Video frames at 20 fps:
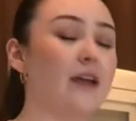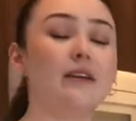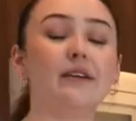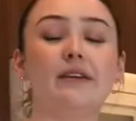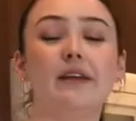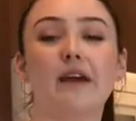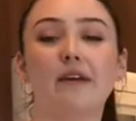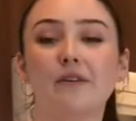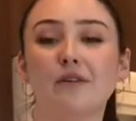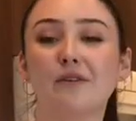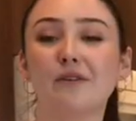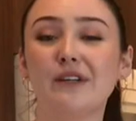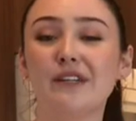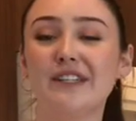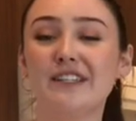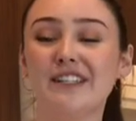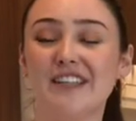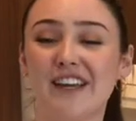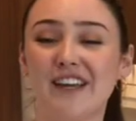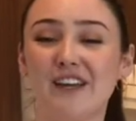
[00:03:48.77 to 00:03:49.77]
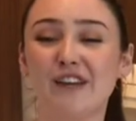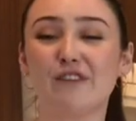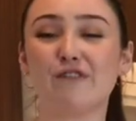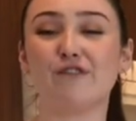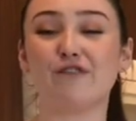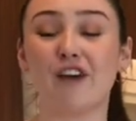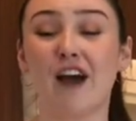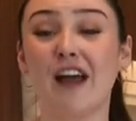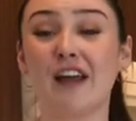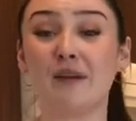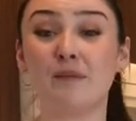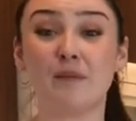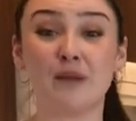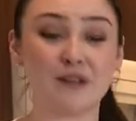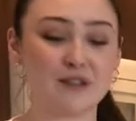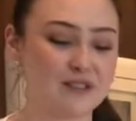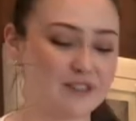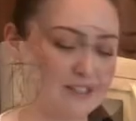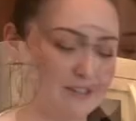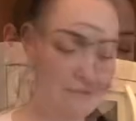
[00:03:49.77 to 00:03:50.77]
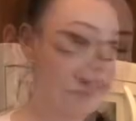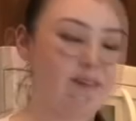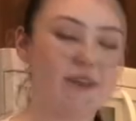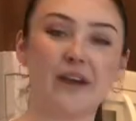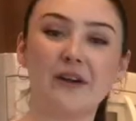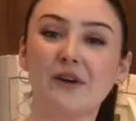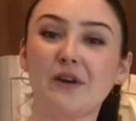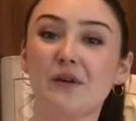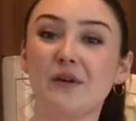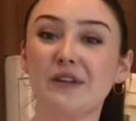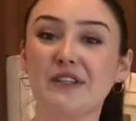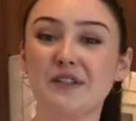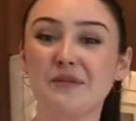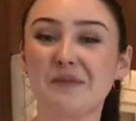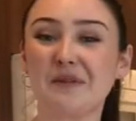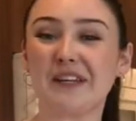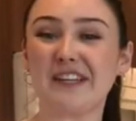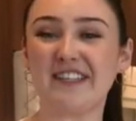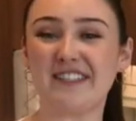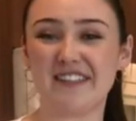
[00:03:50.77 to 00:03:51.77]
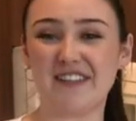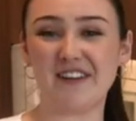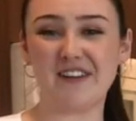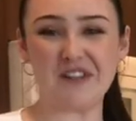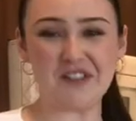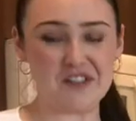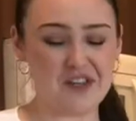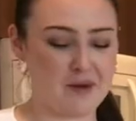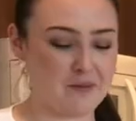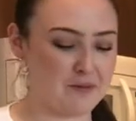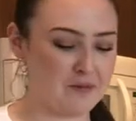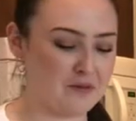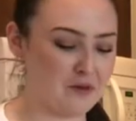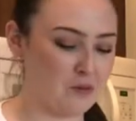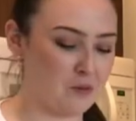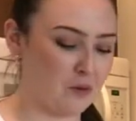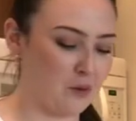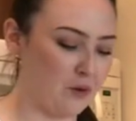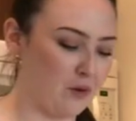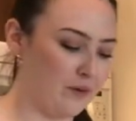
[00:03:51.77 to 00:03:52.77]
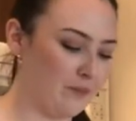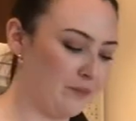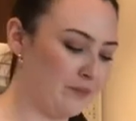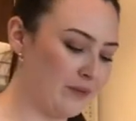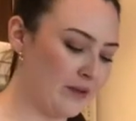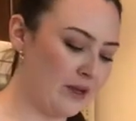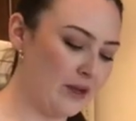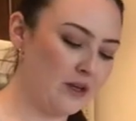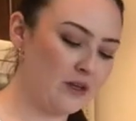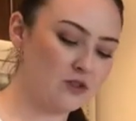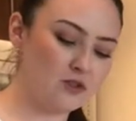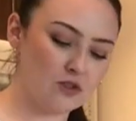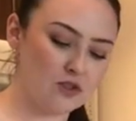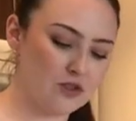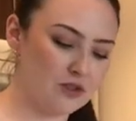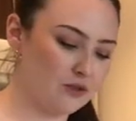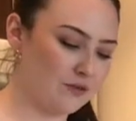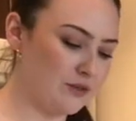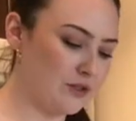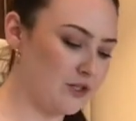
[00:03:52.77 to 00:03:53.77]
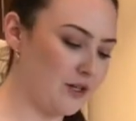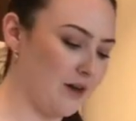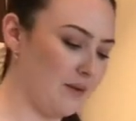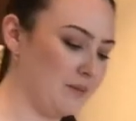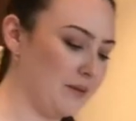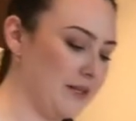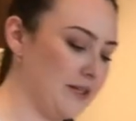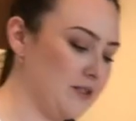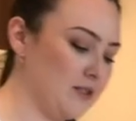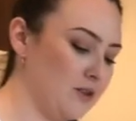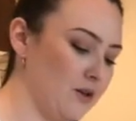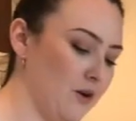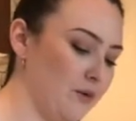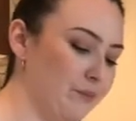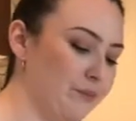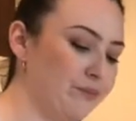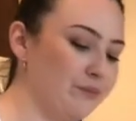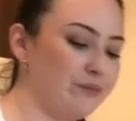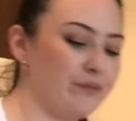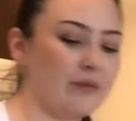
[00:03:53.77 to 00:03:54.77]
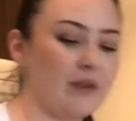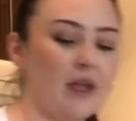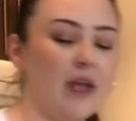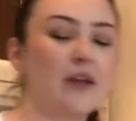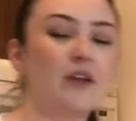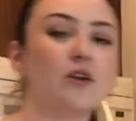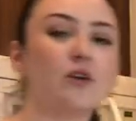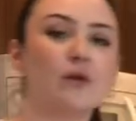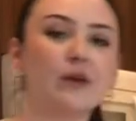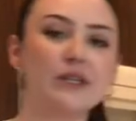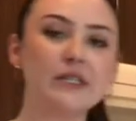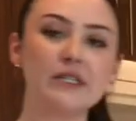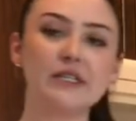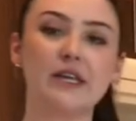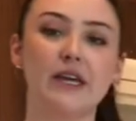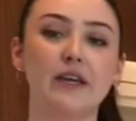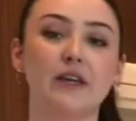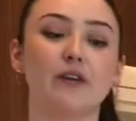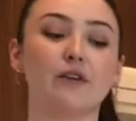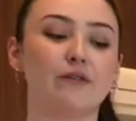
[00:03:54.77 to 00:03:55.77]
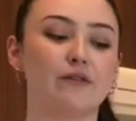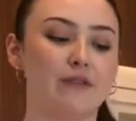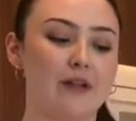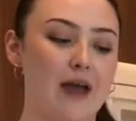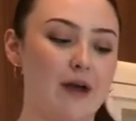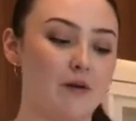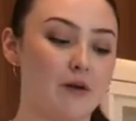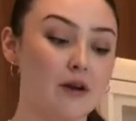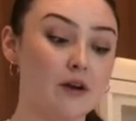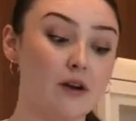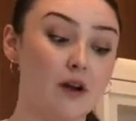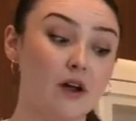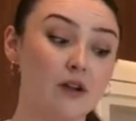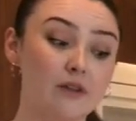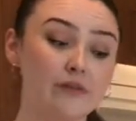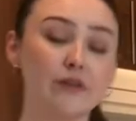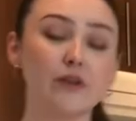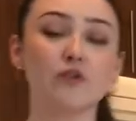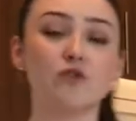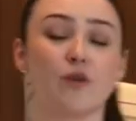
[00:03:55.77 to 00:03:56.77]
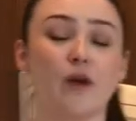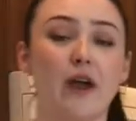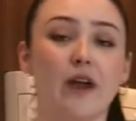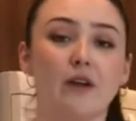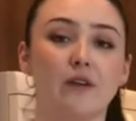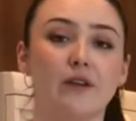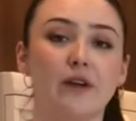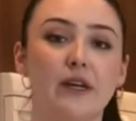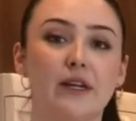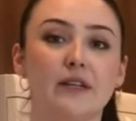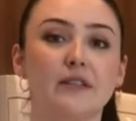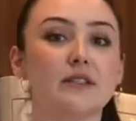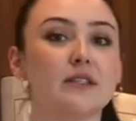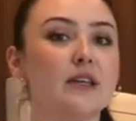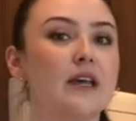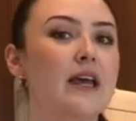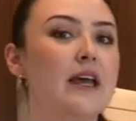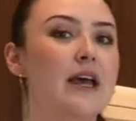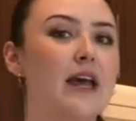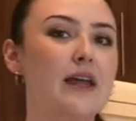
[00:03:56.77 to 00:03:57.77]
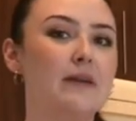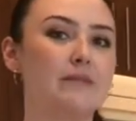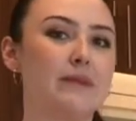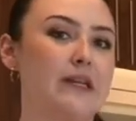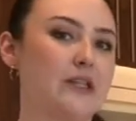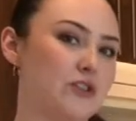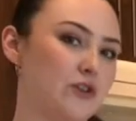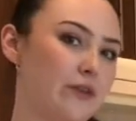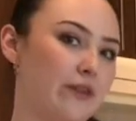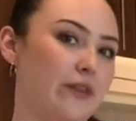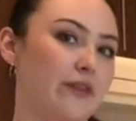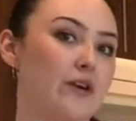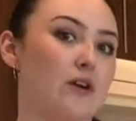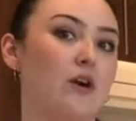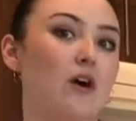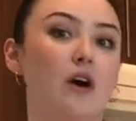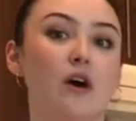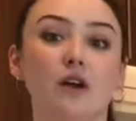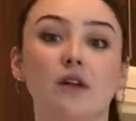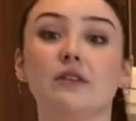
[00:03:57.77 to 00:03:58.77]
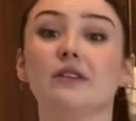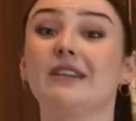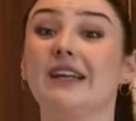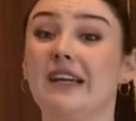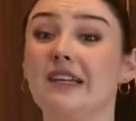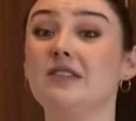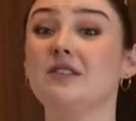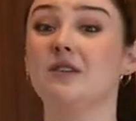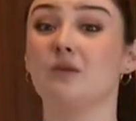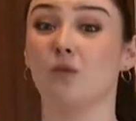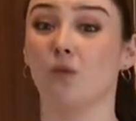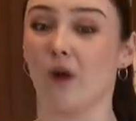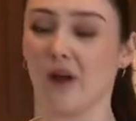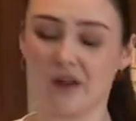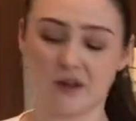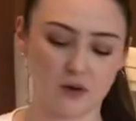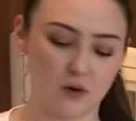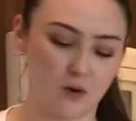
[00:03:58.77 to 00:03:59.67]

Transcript: Now you're going to take your fine meal sifter. Now you're going to place it on top of your bowl, so just over top like so. And you're going to take your flour and all of your dry ingredients and make sure that they're all nice and well